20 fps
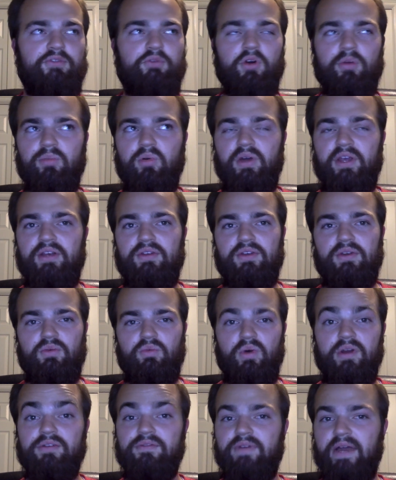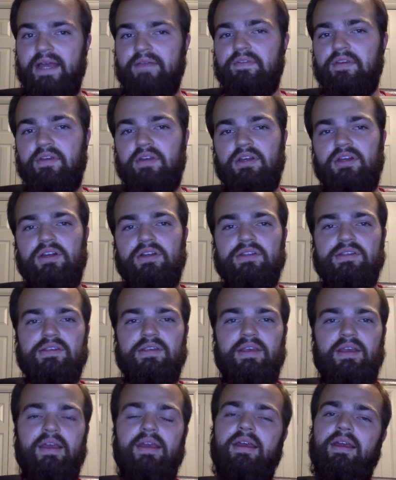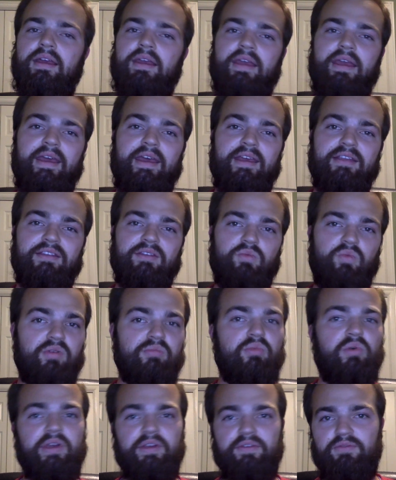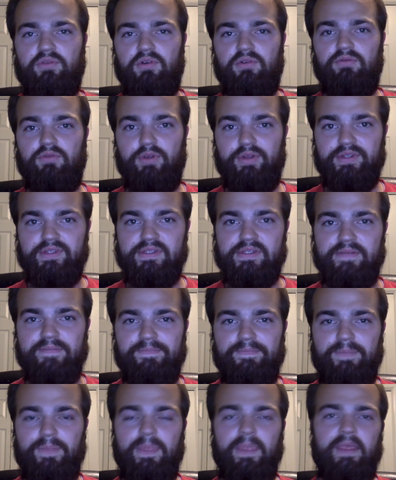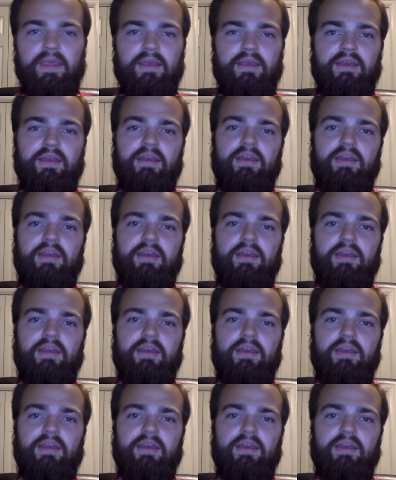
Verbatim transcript: of 4.15 gigahertz at 1.4 volts.